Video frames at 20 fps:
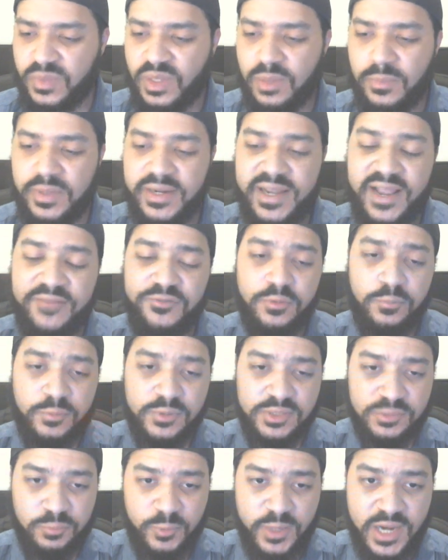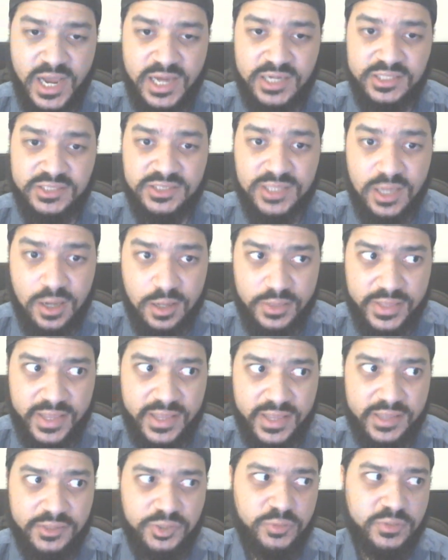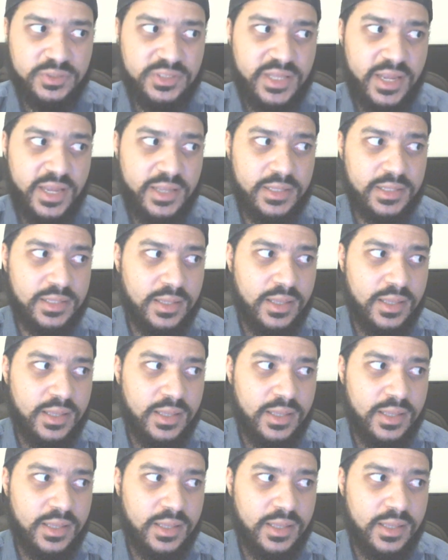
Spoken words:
But after Rihanna saw that, she was like,